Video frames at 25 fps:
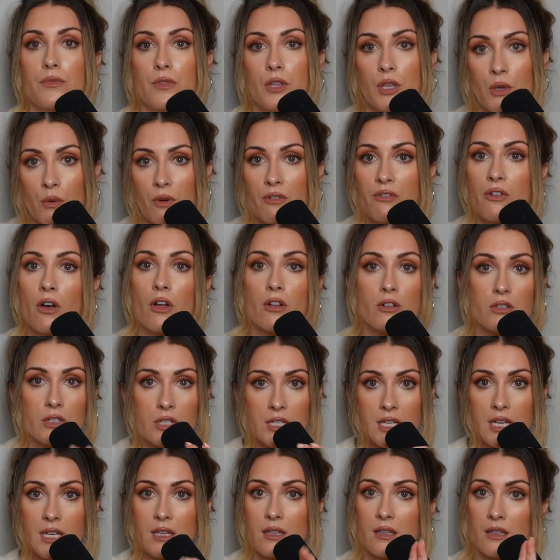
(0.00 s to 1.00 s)
Your fault
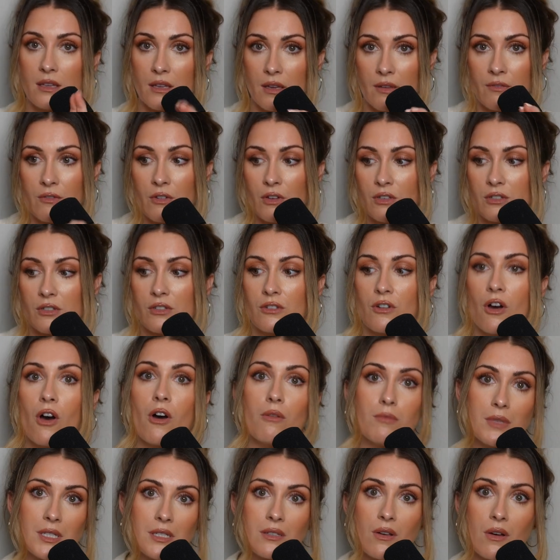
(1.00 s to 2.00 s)
in inverted
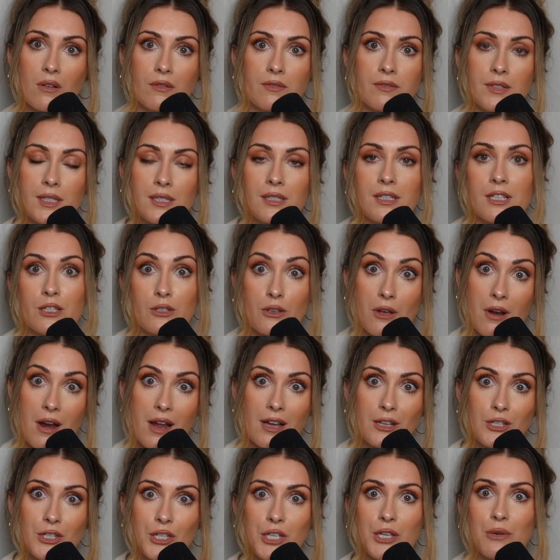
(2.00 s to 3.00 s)
commas. Obviously, it's not
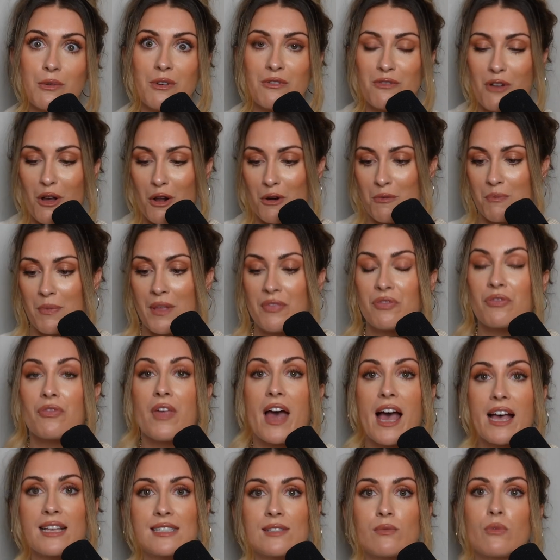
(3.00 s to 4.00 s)
actually your fault, but
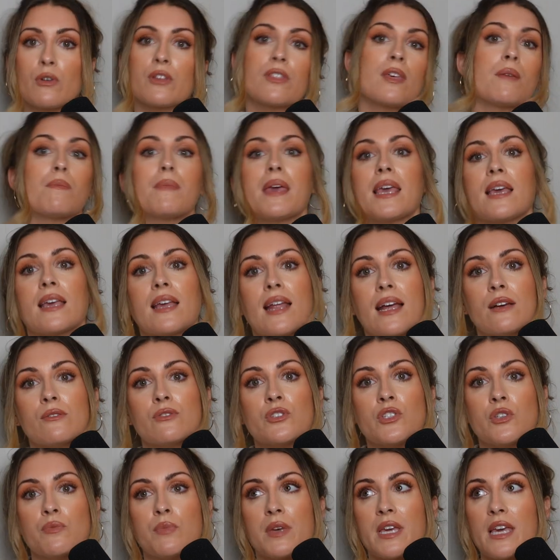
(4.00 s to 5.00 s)
that's what they make it
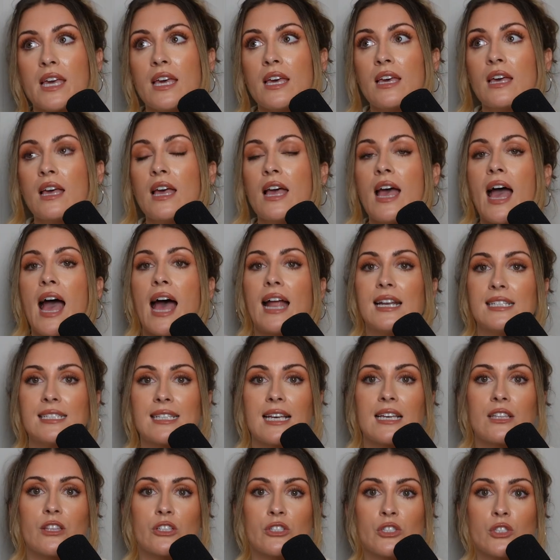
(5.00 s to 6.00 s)
out to be. And it's
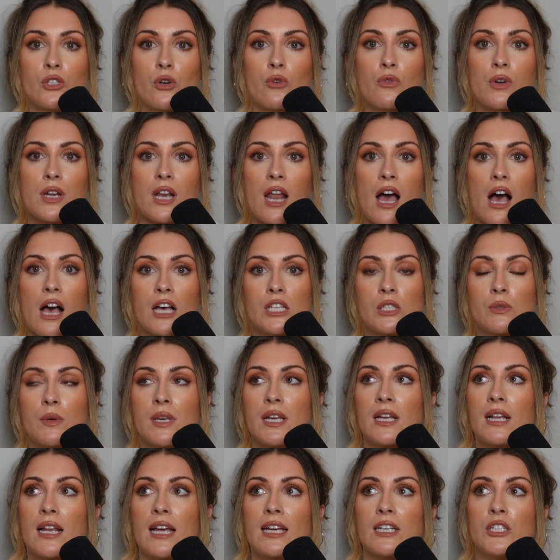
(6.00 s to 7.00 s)
like the story last
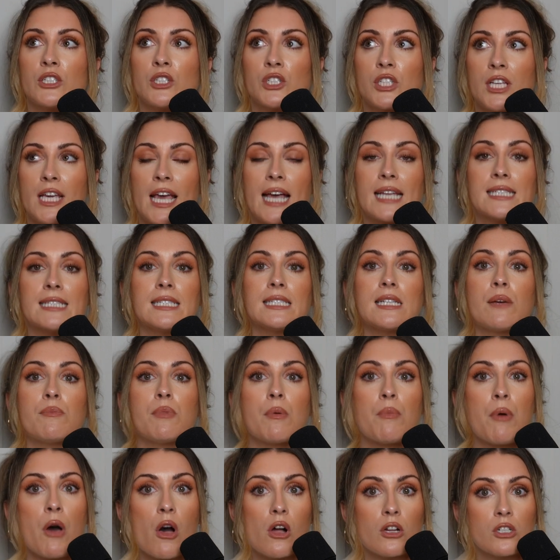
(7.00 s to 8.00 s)
week, like she ended up
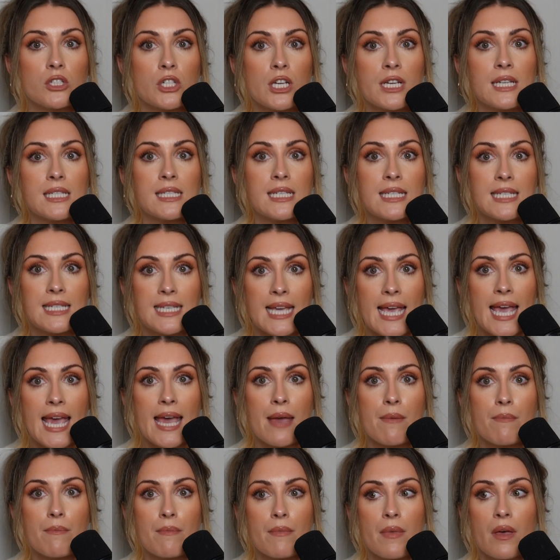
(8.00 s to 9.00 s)
apologising to
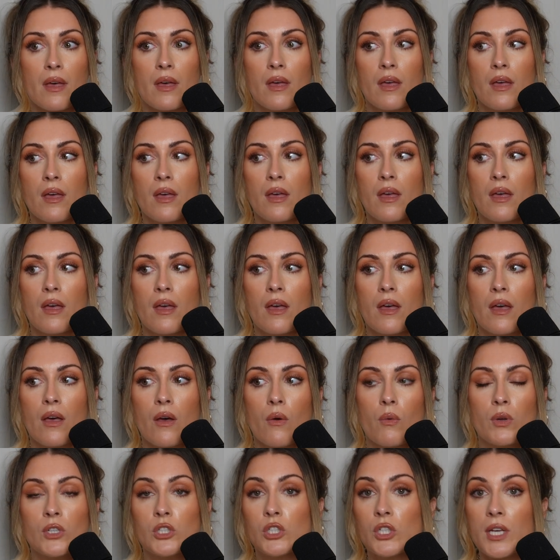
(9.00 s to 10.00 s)
him
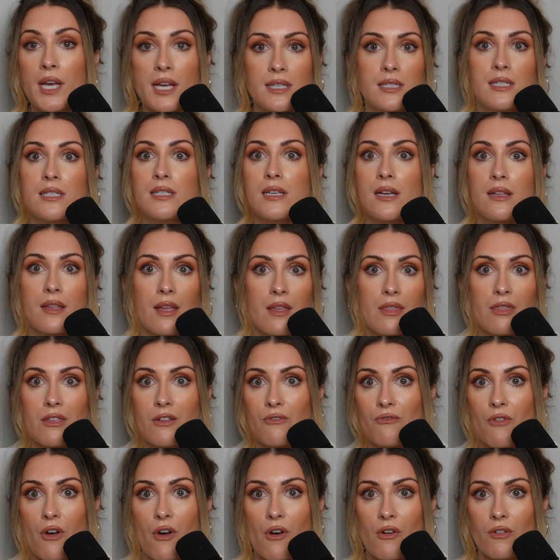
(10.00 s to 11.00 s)
when she hasn't done
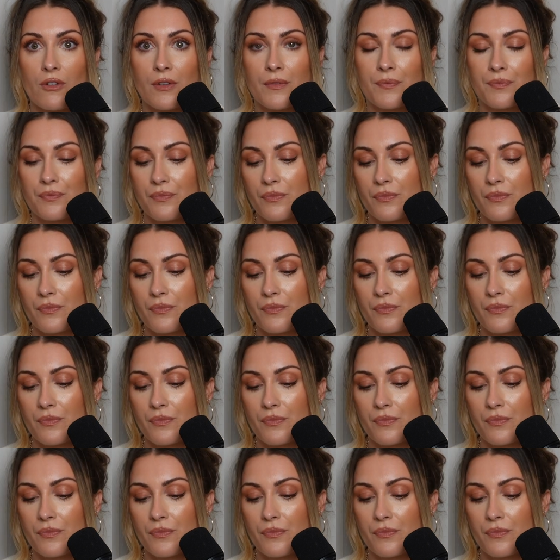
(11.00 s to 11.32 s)
anything wrong.